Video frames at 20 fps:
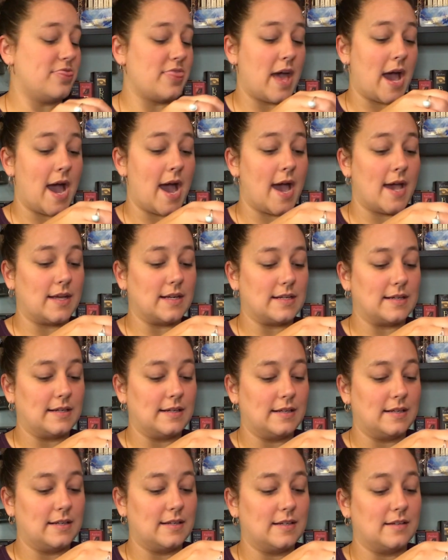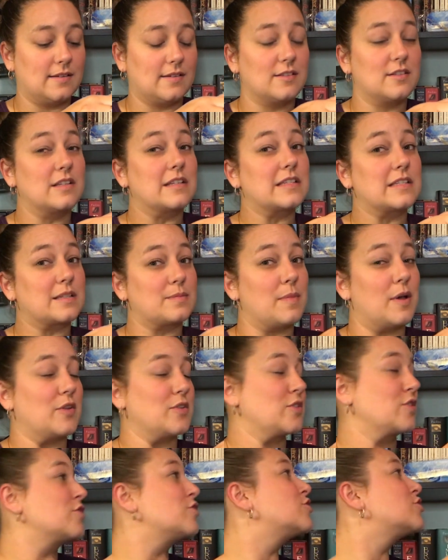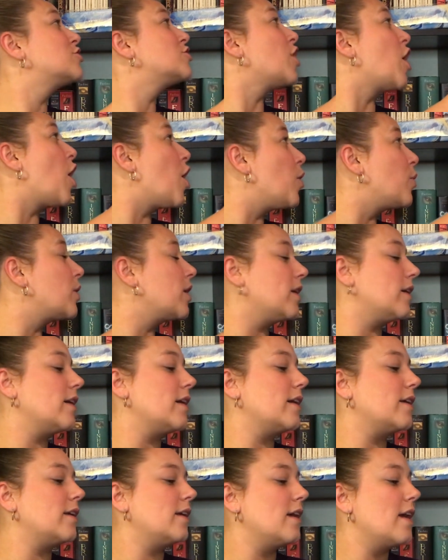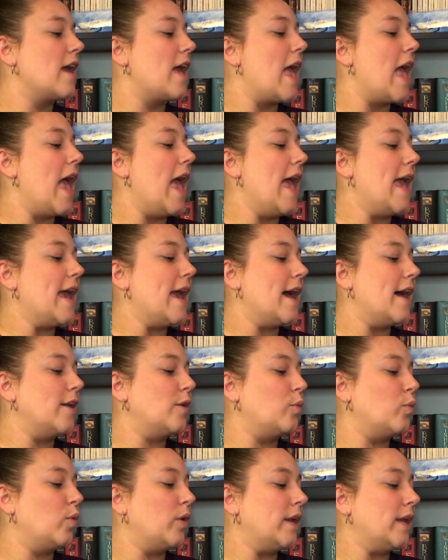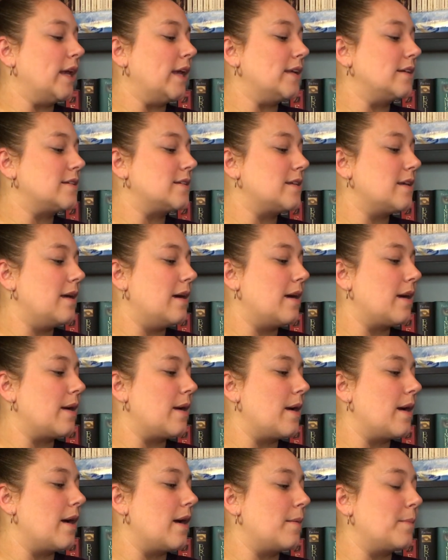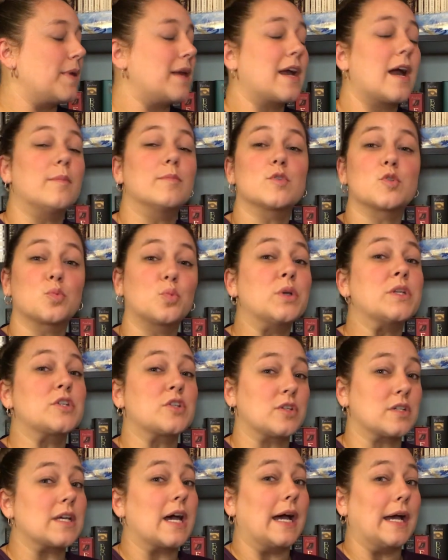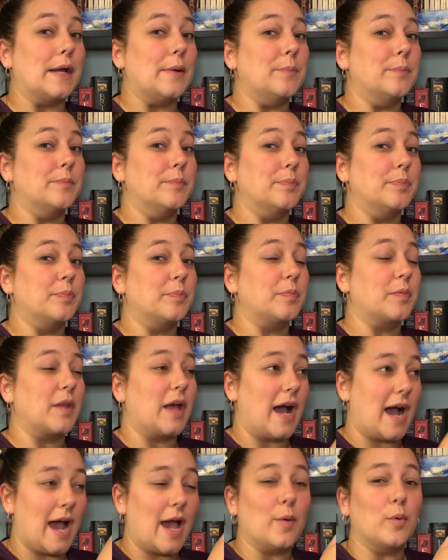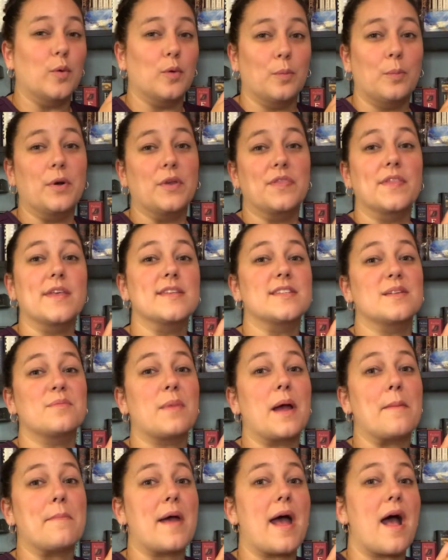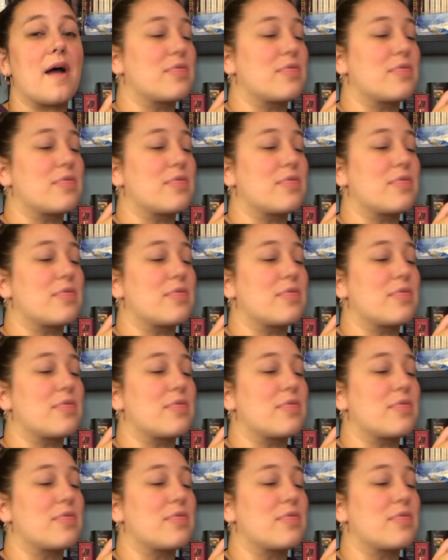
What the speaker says: That smells so good. And when it becomes winter time, I will put this in my